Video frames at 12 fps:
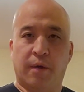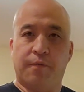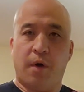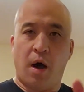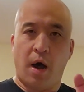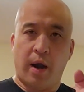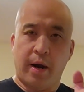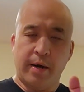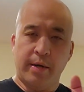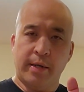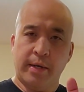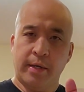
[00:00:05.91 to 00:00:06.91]
of
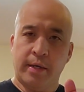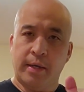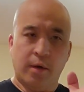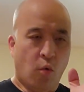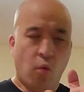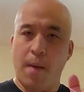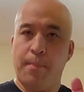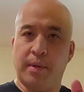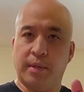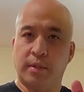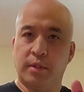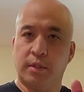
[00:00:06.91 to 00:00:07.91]
hard
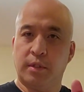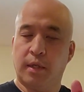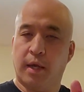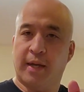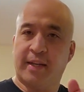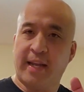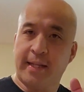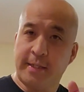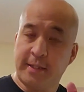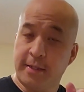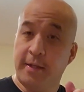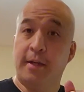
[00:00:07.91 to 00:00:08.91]
weapons
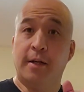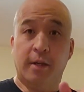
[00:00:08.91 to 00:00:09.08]
against